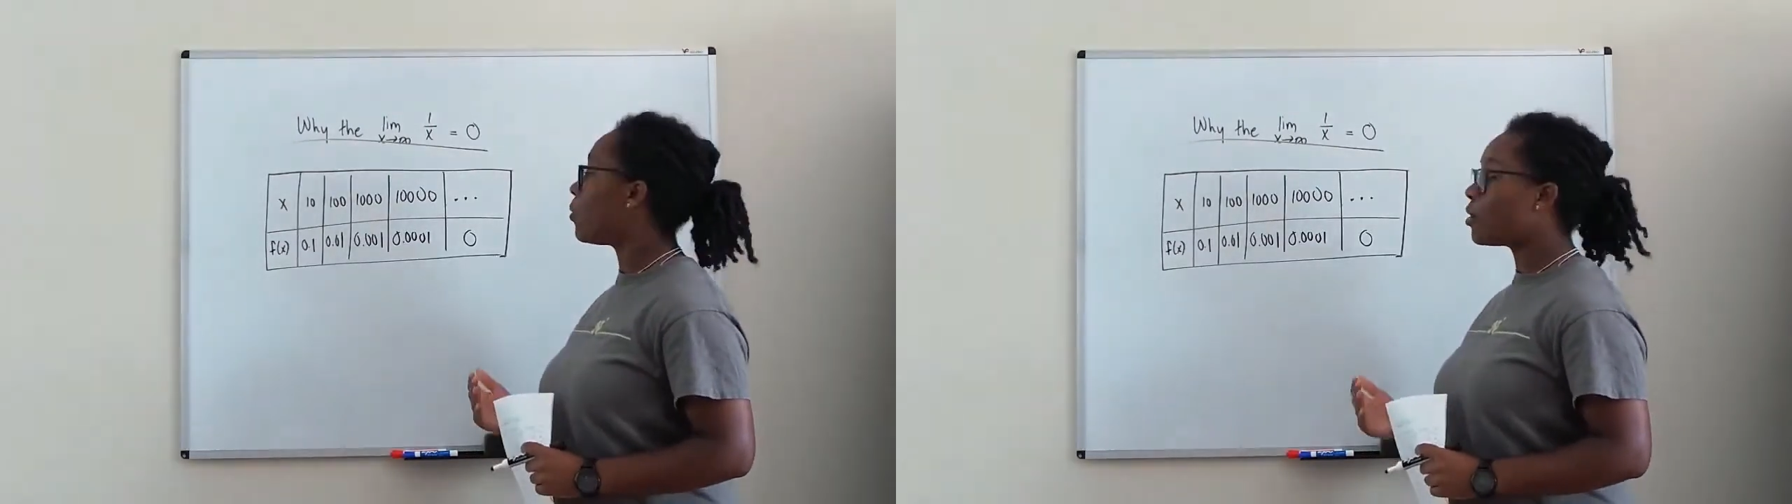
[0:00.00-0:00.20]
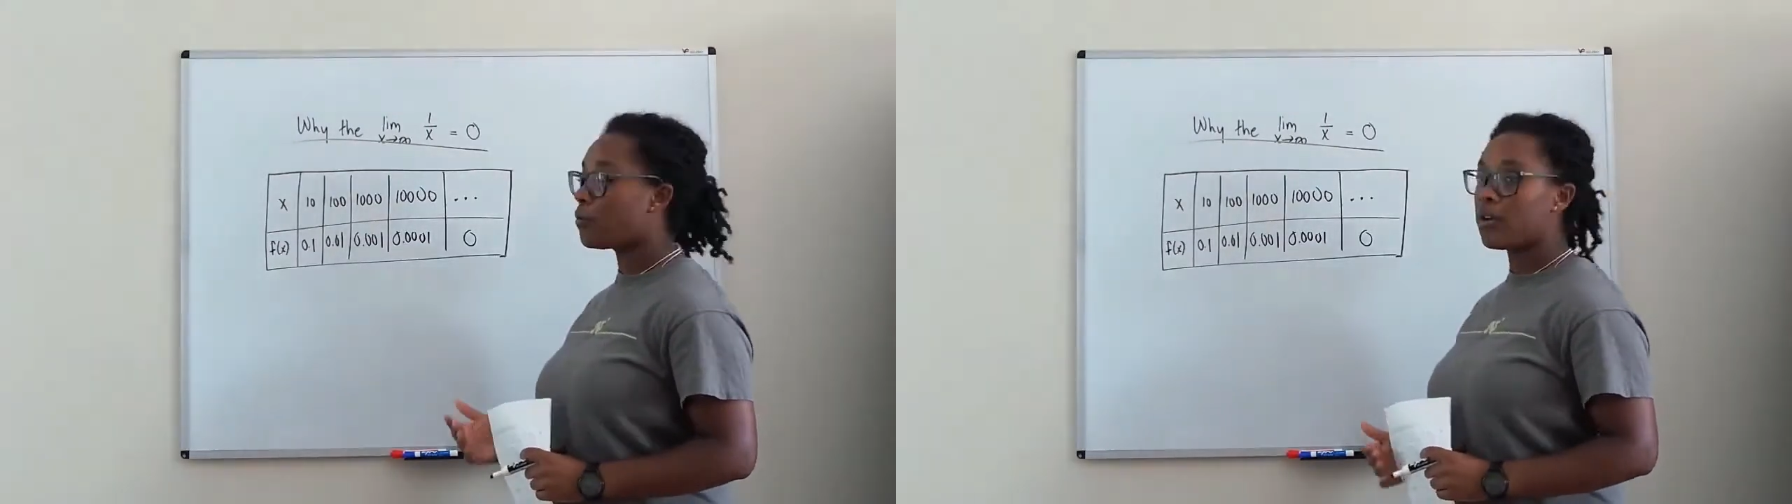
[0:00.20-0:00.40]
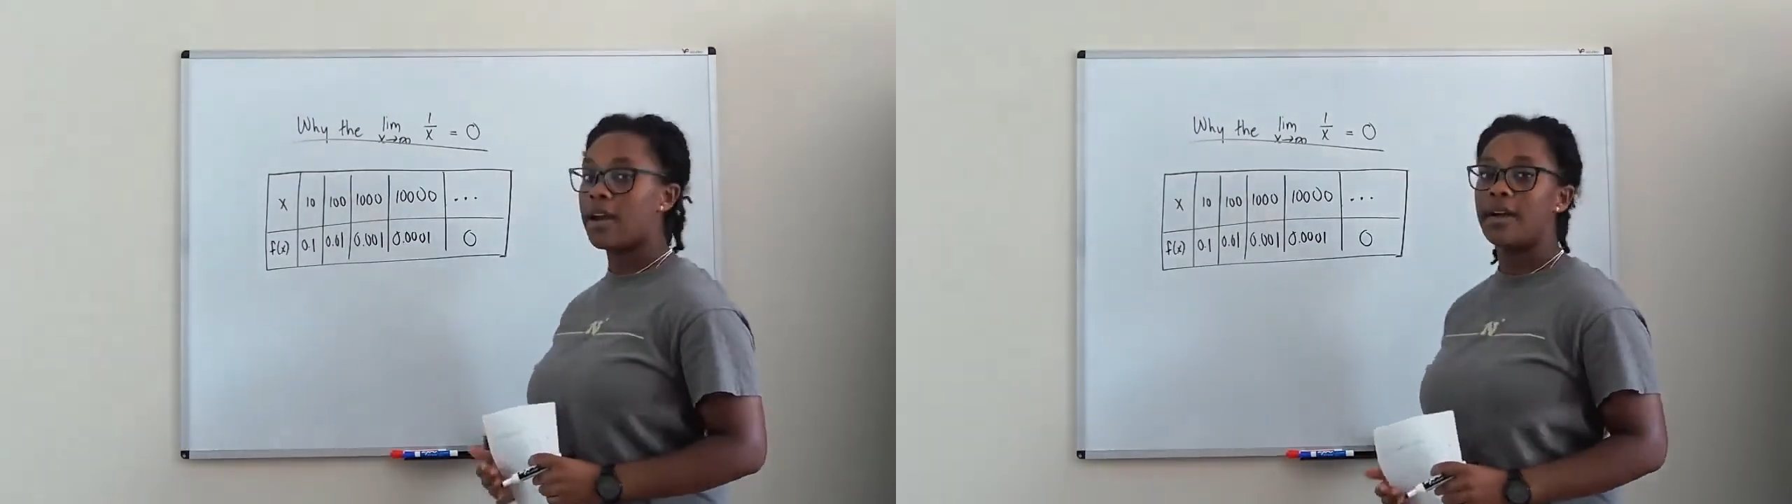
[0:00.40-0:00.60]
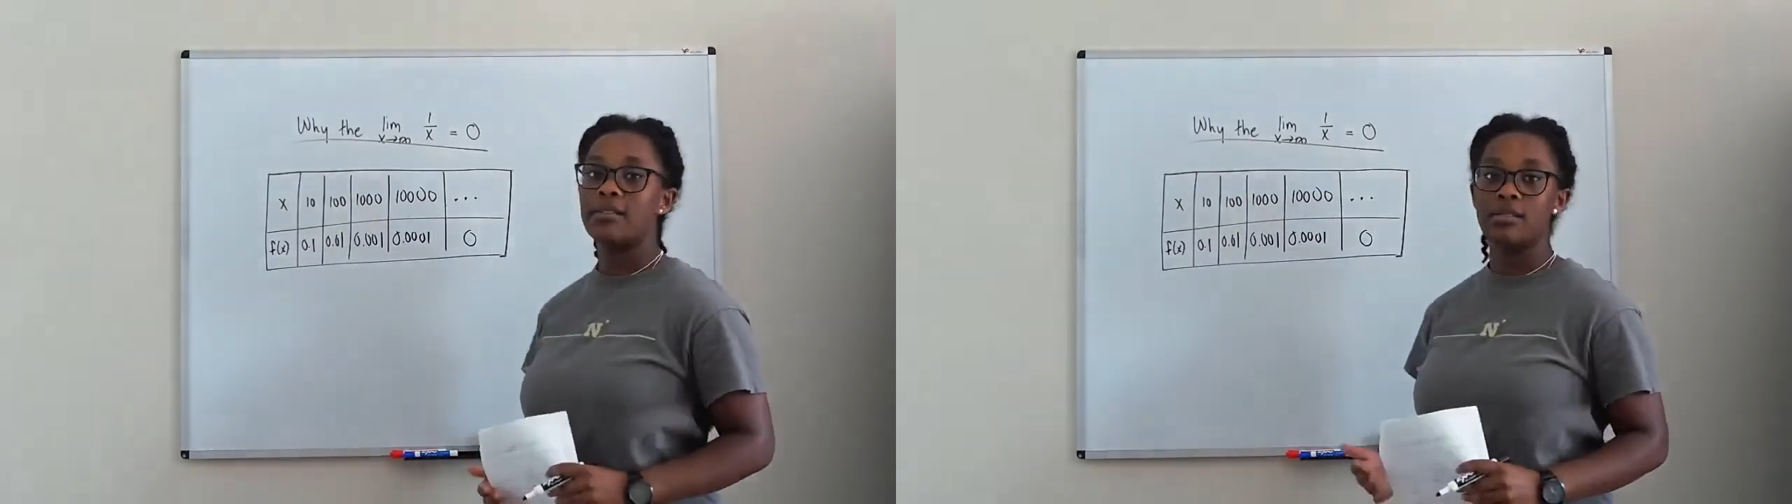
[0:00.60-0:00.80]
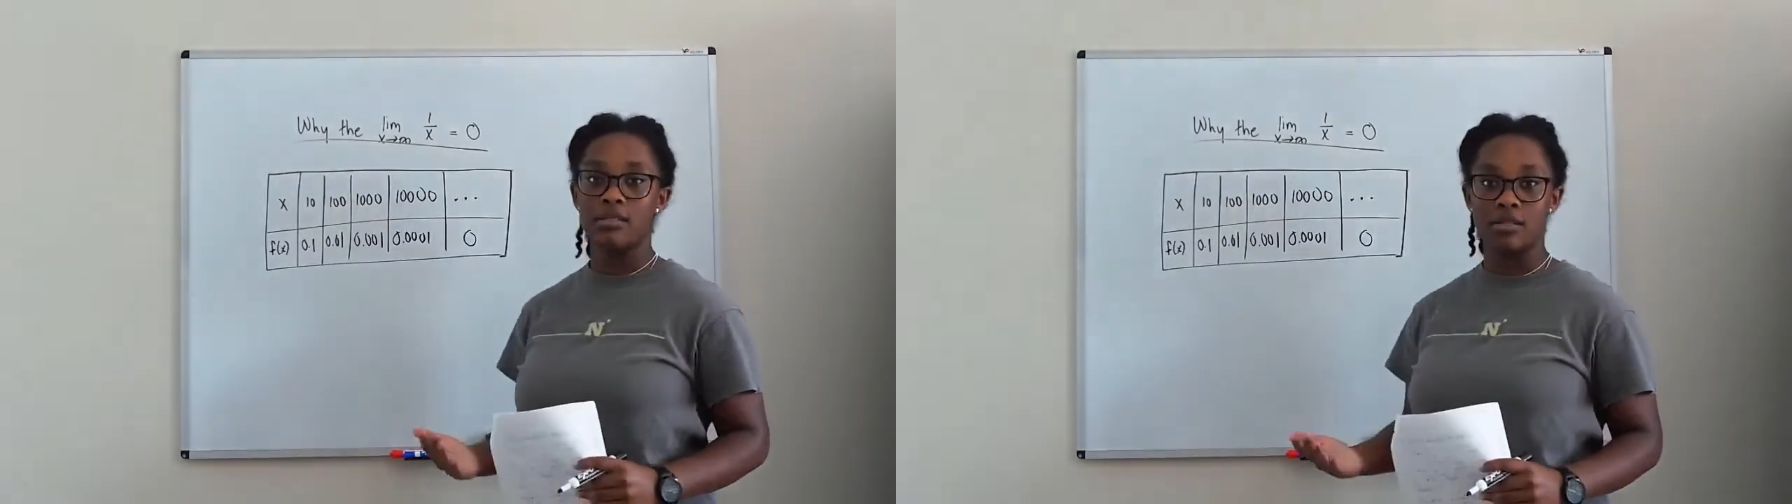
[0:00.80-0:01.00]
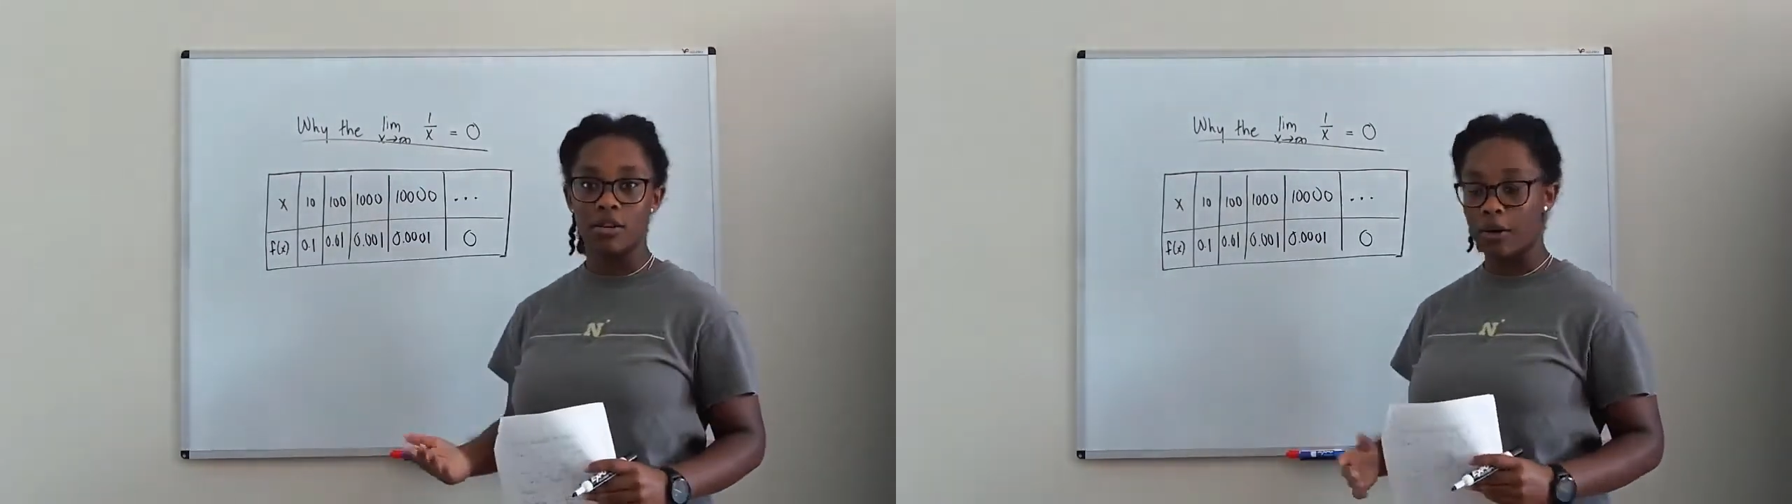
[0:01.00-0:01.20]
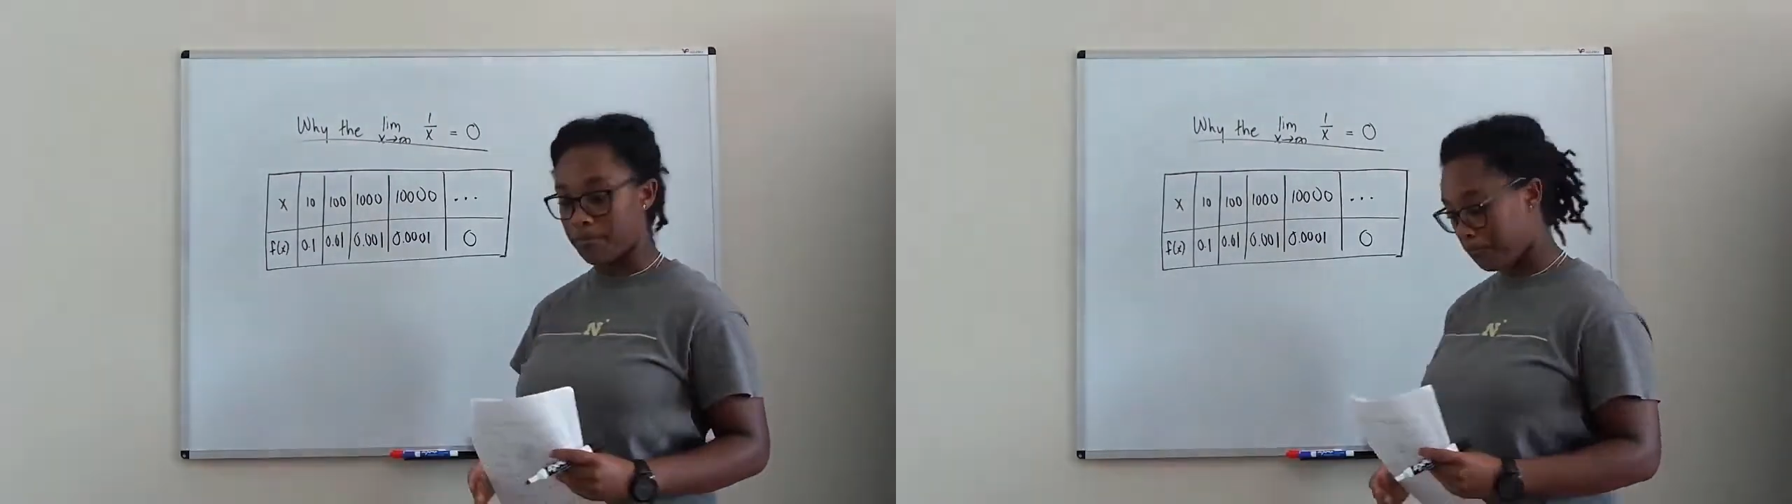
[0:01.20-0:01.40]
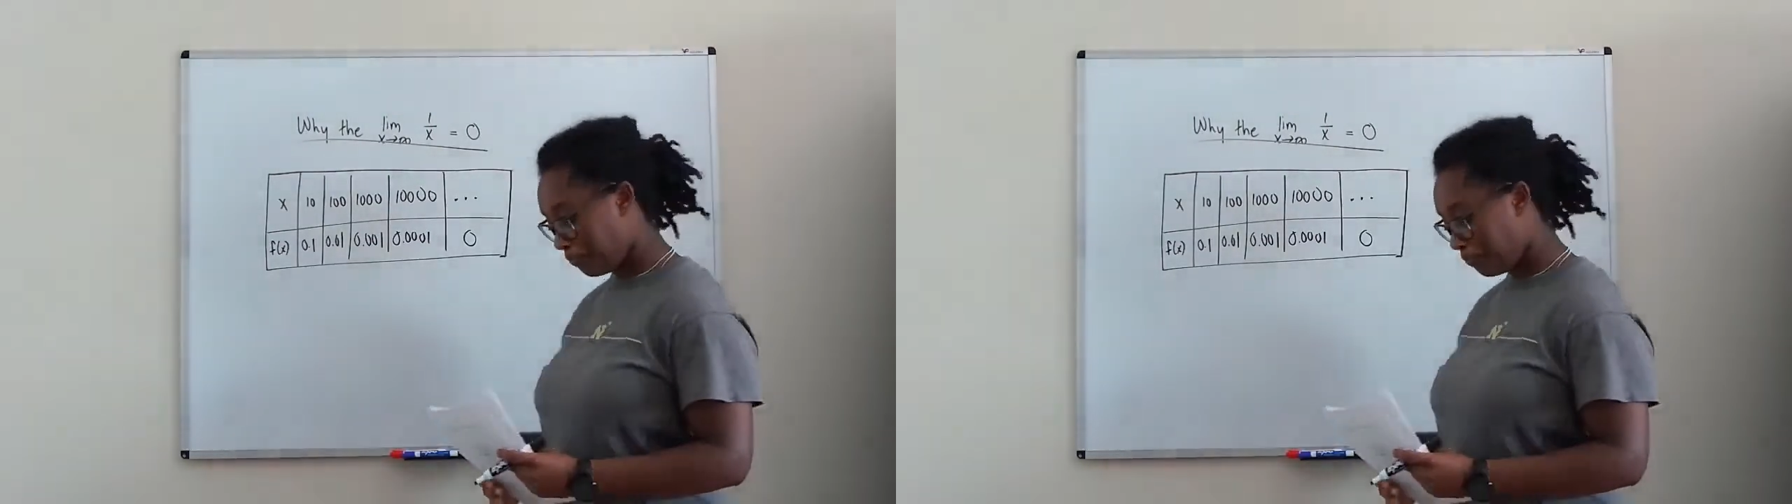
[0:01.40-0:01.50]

1 over x is 0.